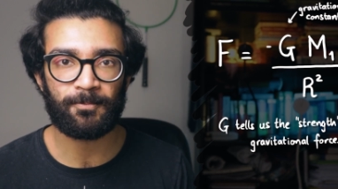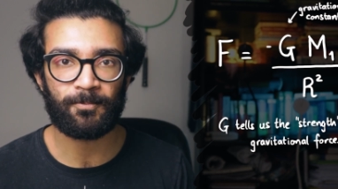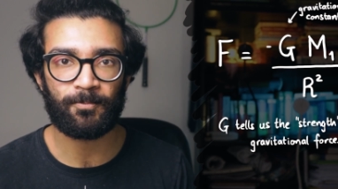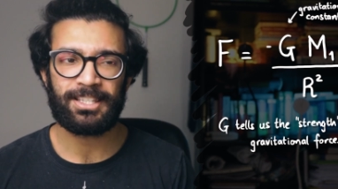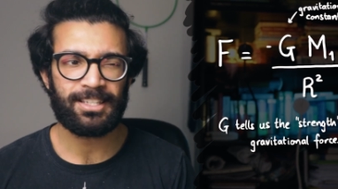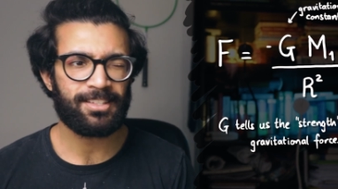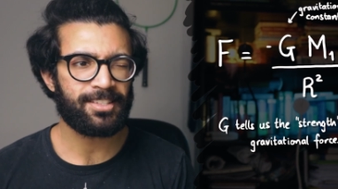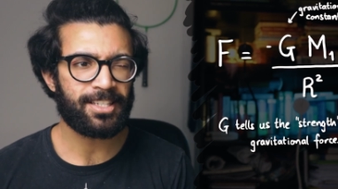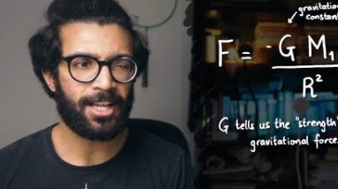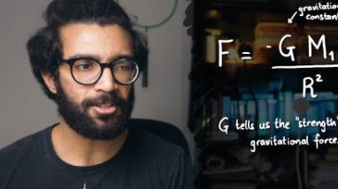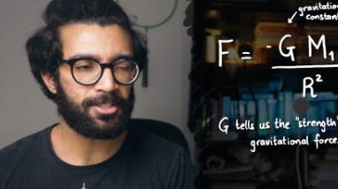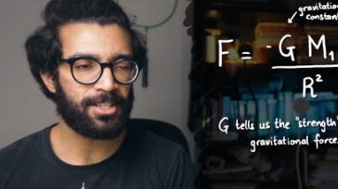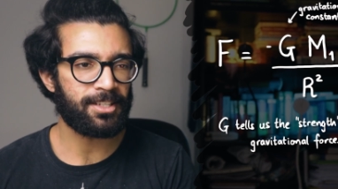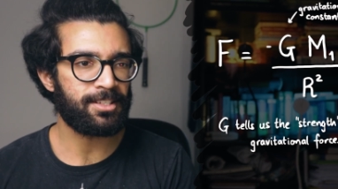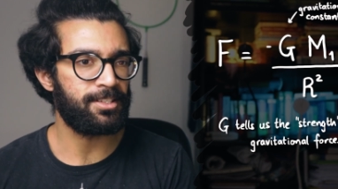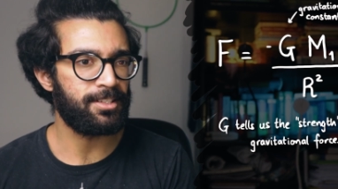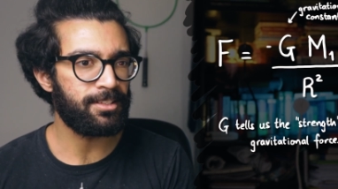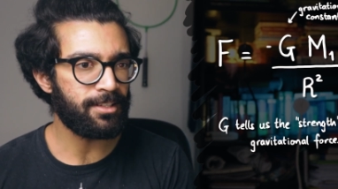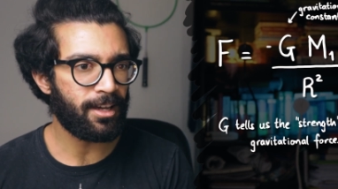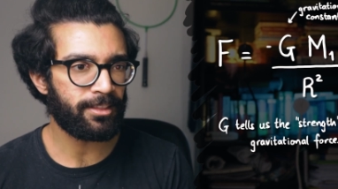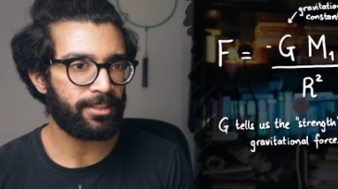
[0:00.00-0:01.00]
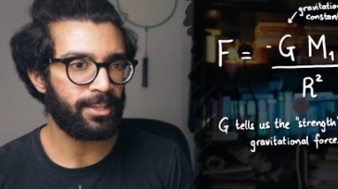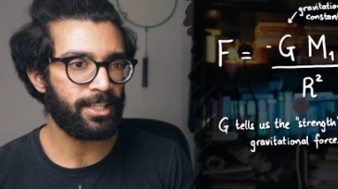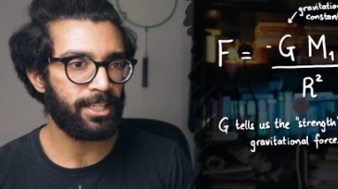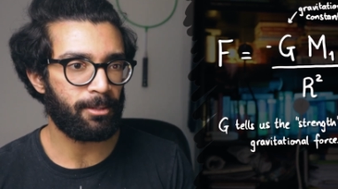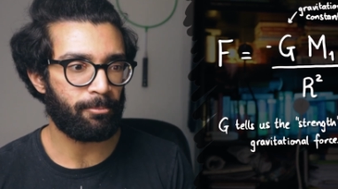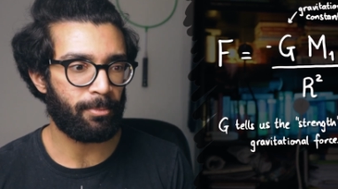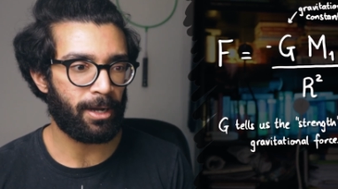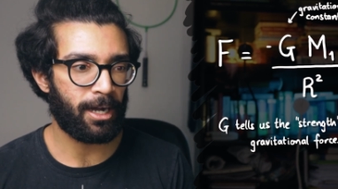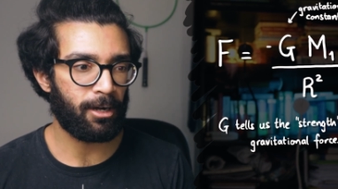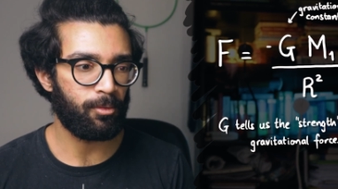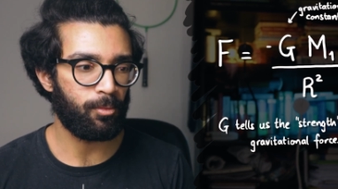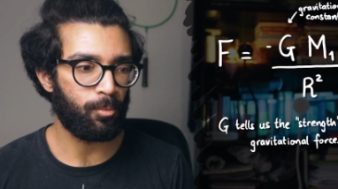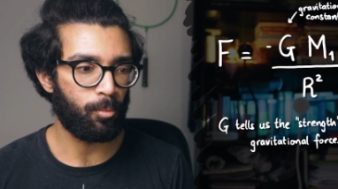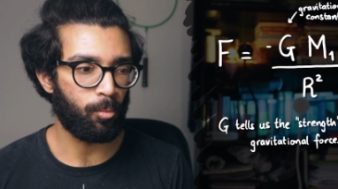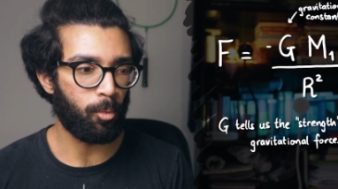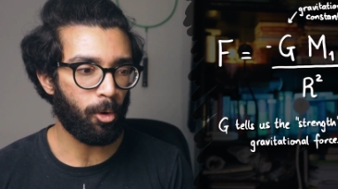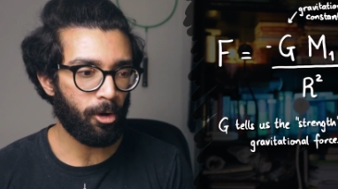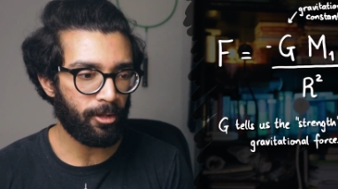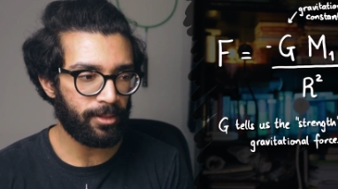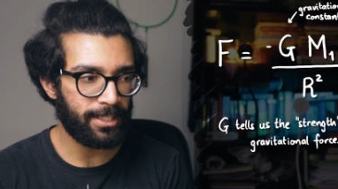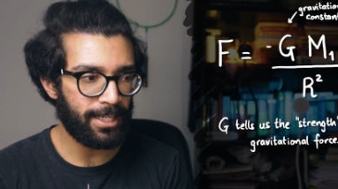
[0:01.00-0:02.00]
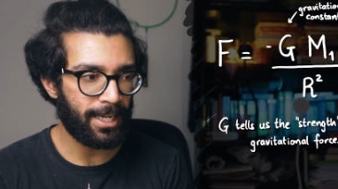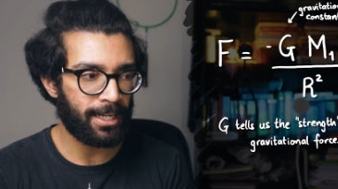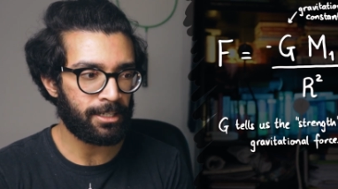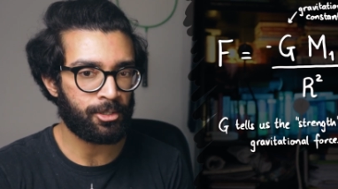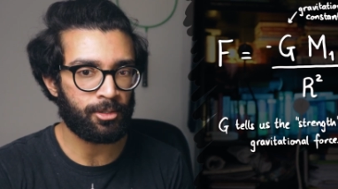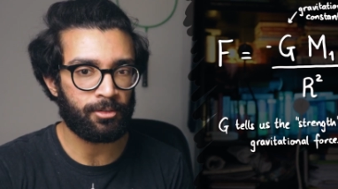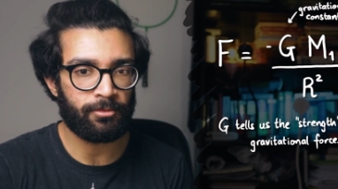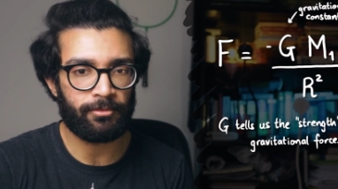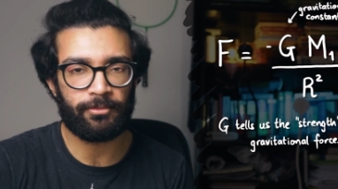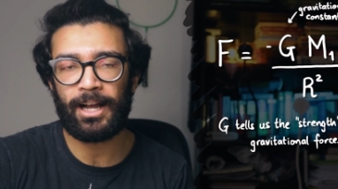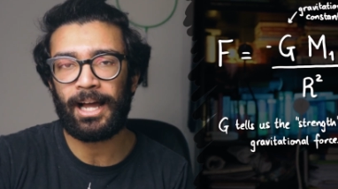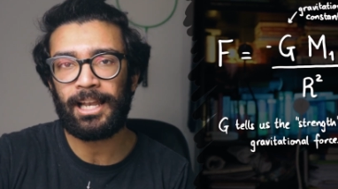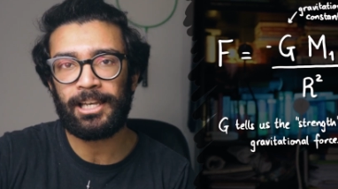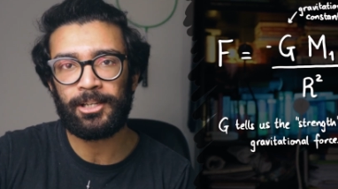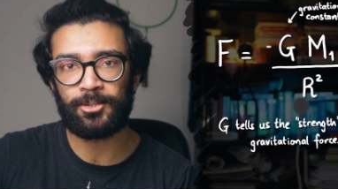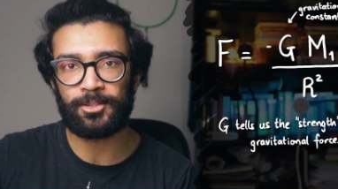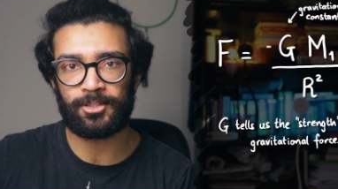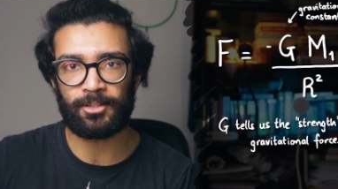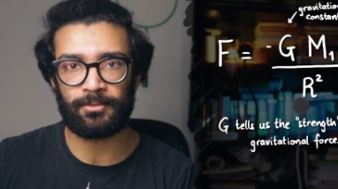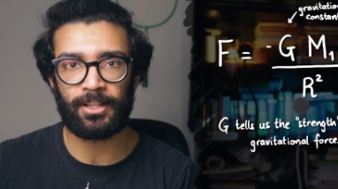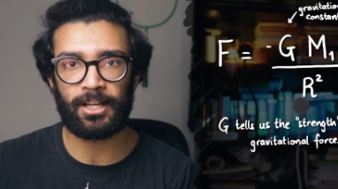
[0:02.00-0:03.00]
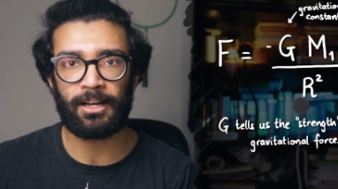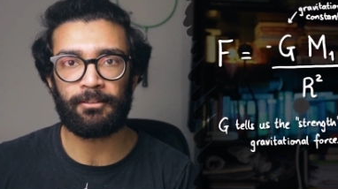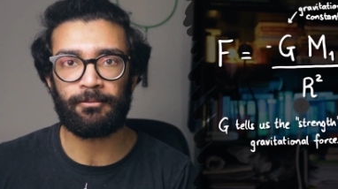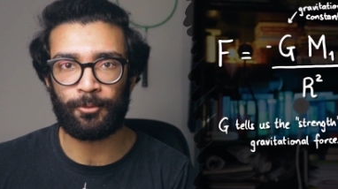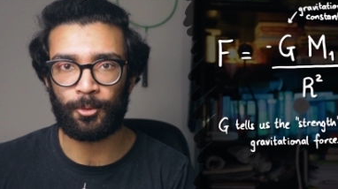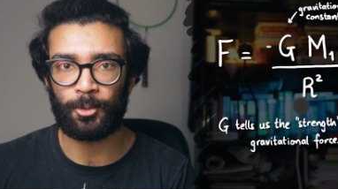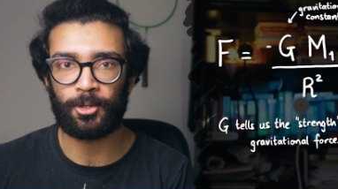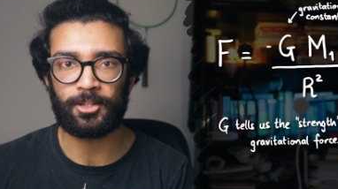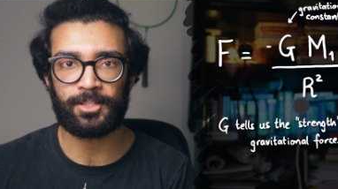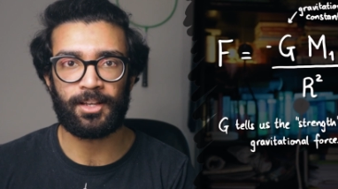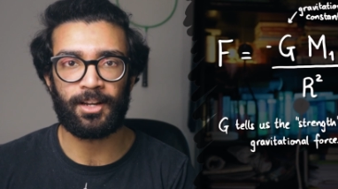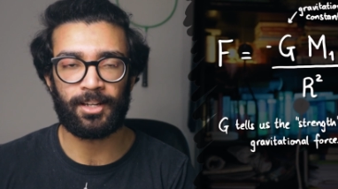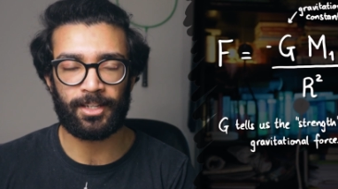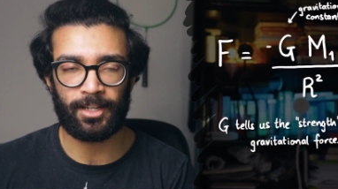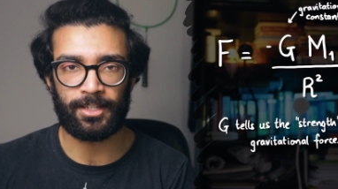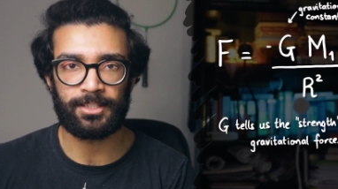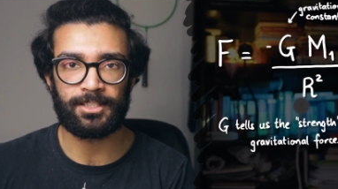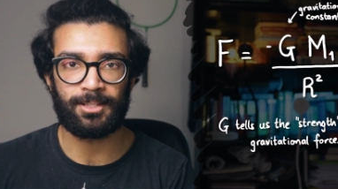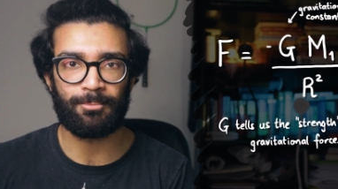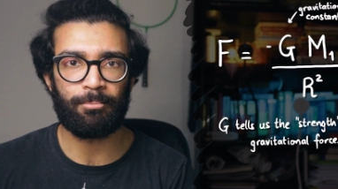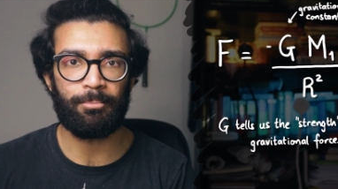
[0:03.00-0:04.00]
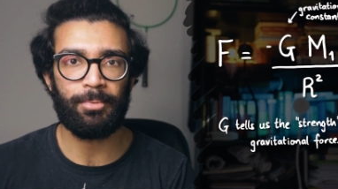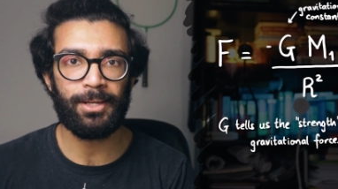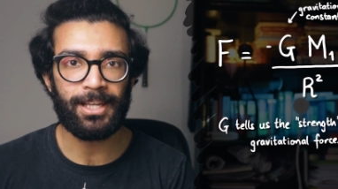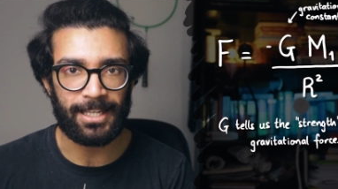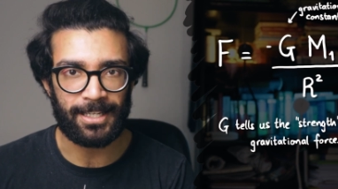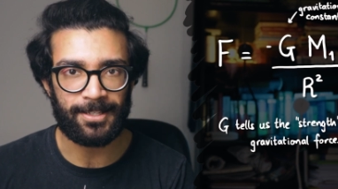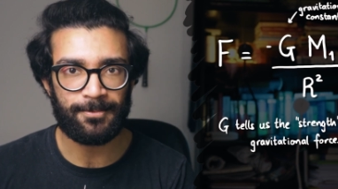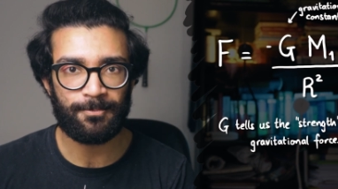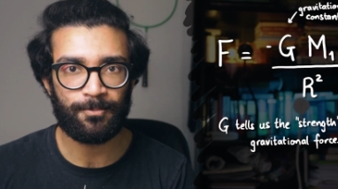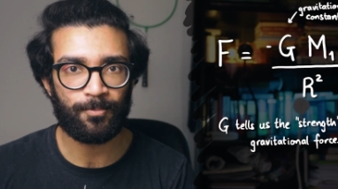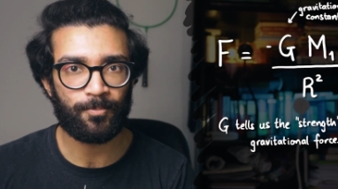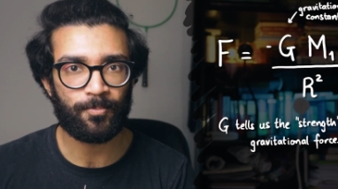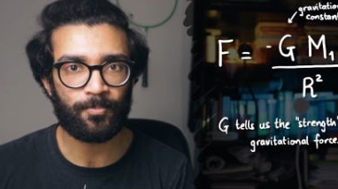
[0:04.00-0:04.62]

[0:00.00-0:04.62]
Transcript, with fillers: But this tells us nothing about what the actual values of that force are going to be.